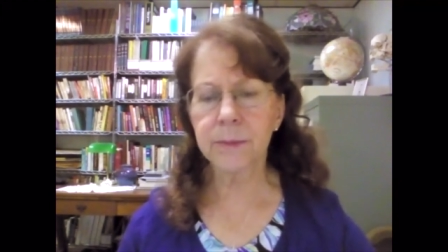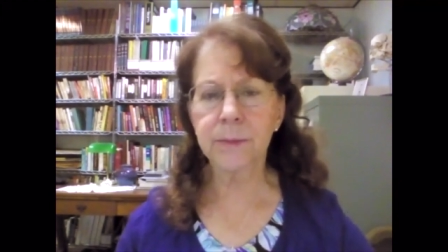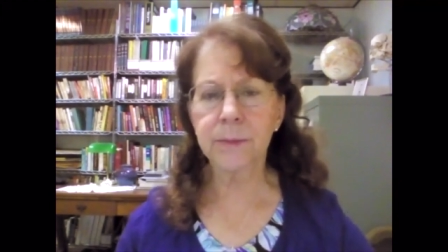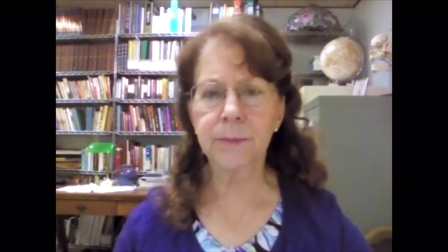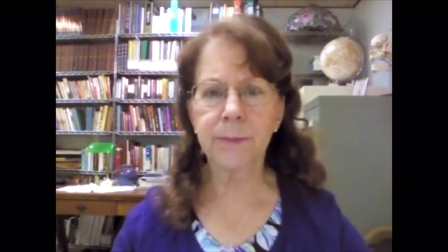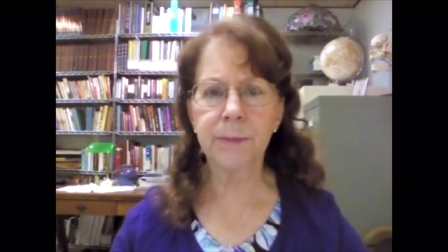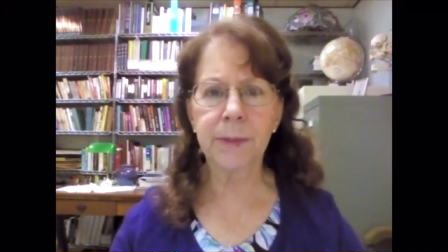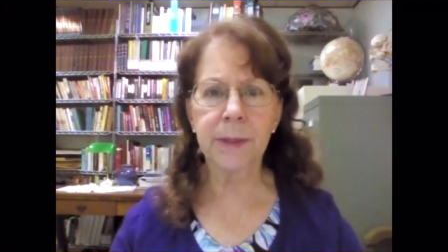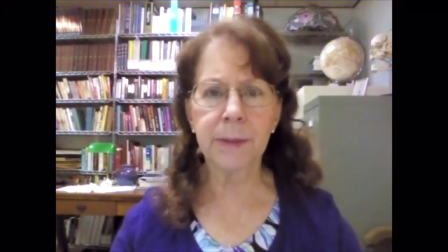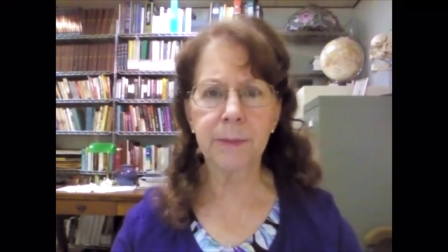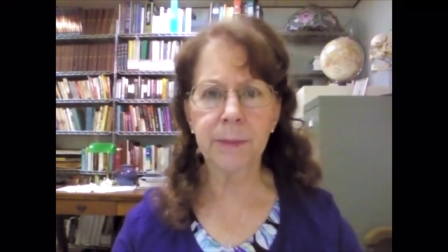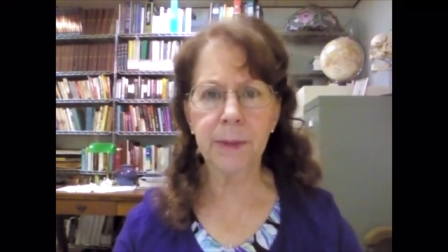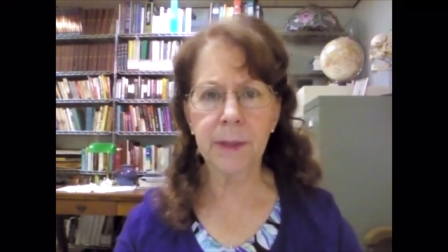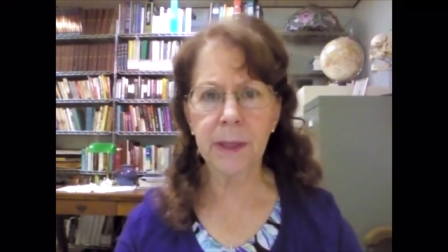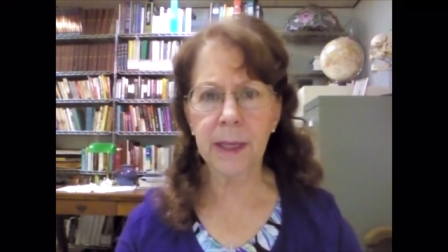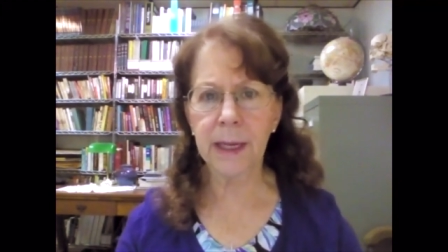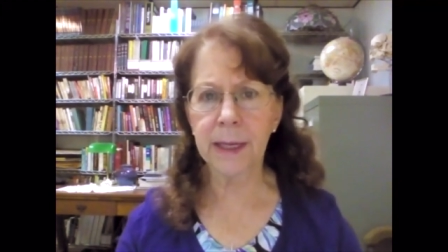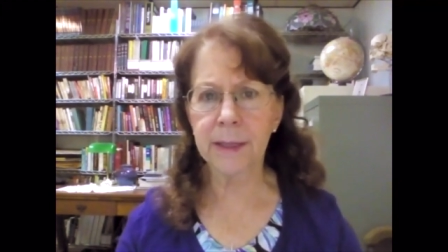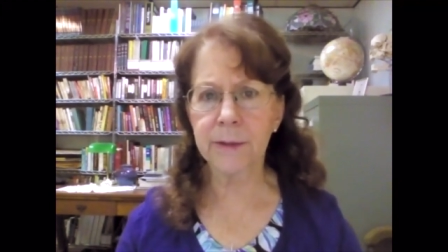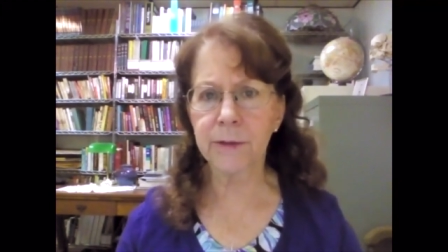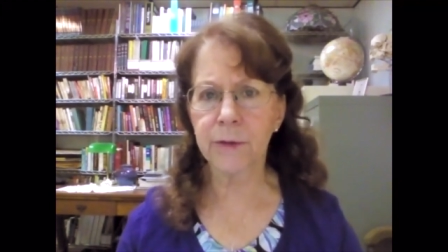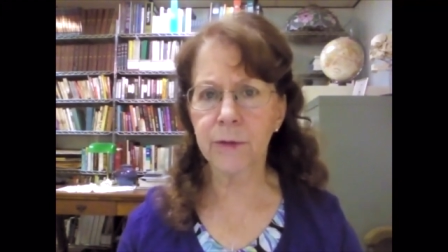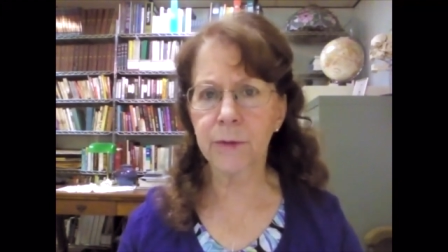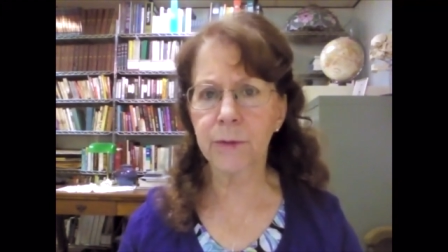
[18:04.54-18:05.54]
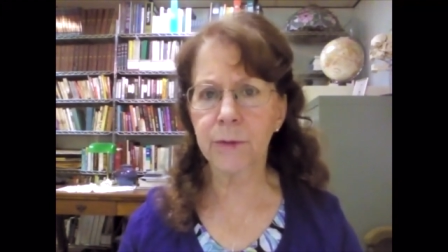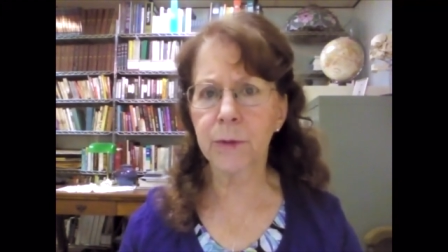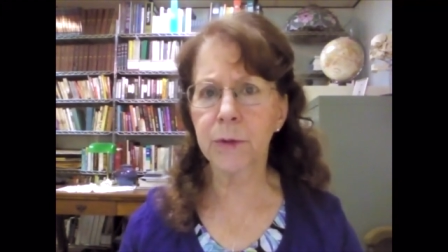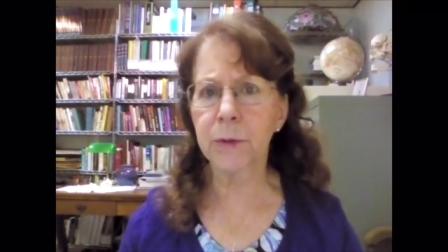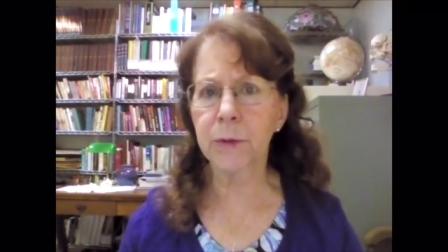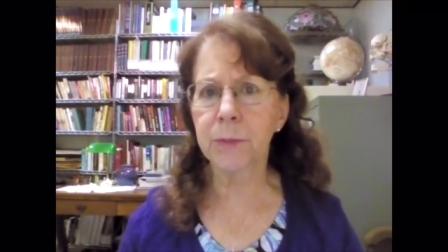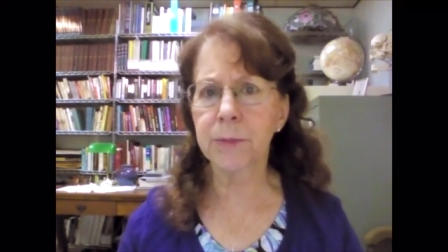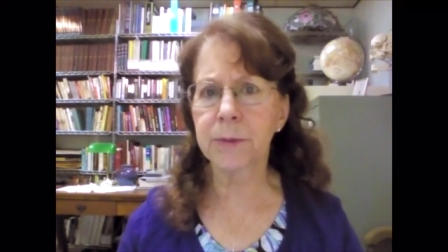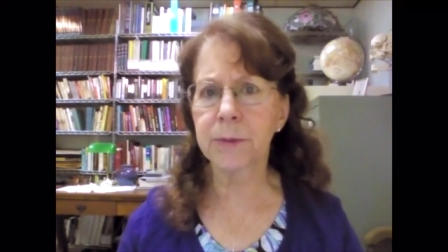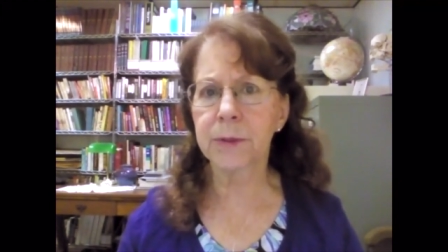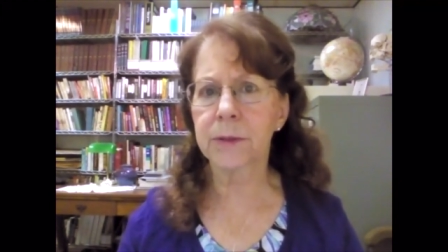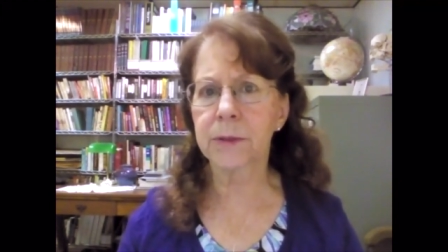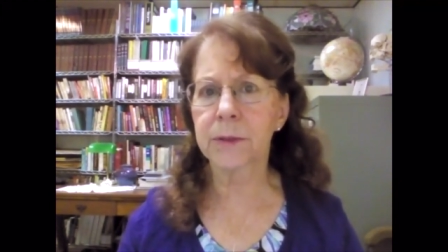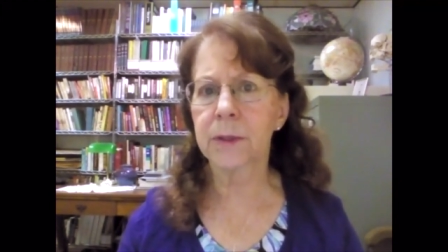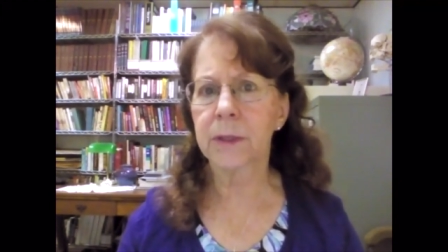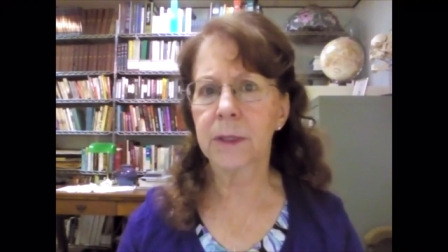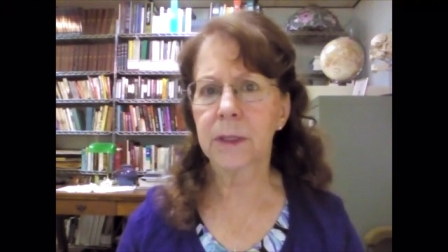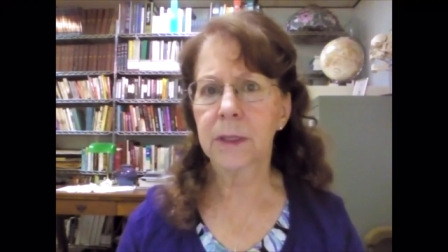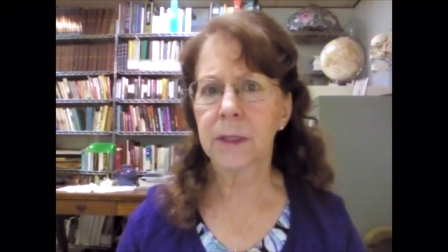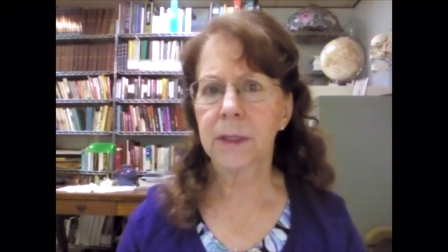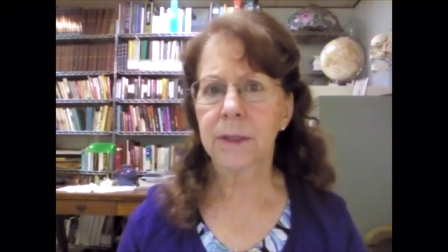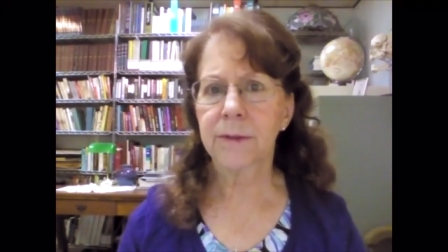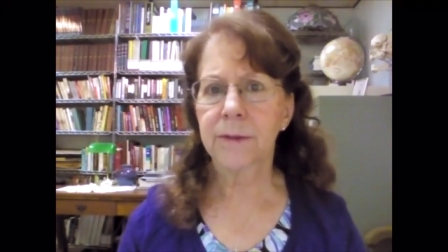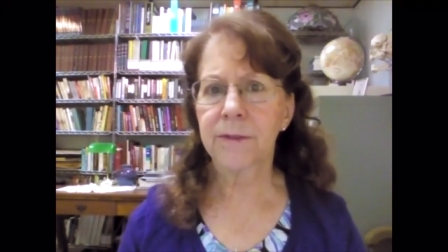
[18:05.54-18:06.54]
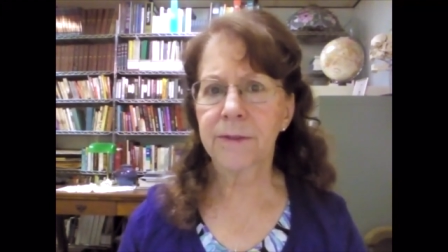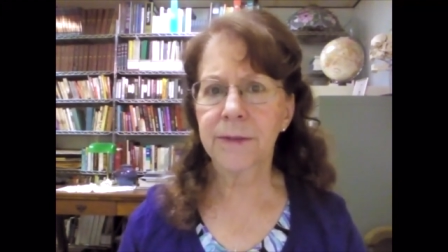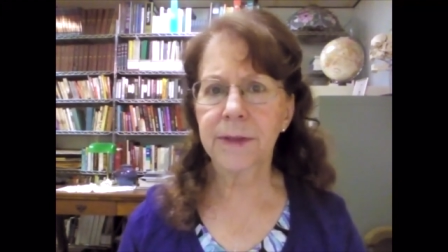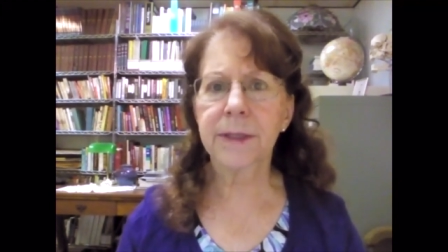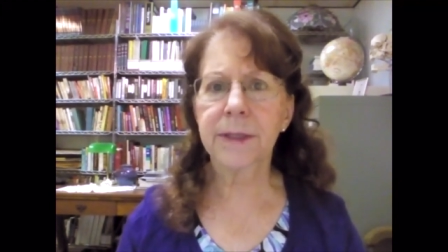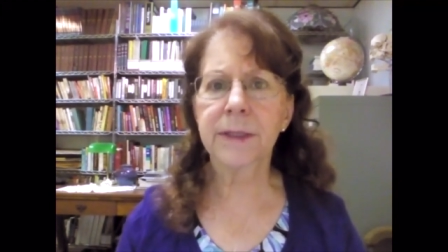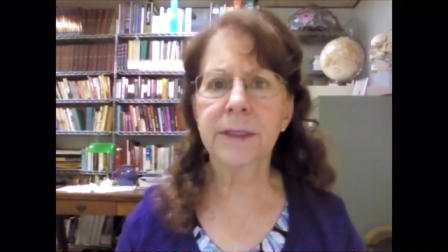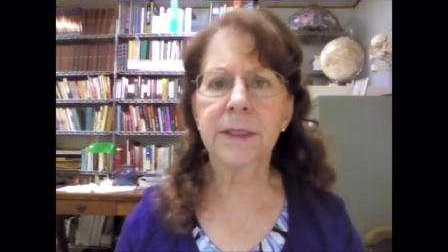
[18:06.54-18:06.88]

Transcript: people had grouped very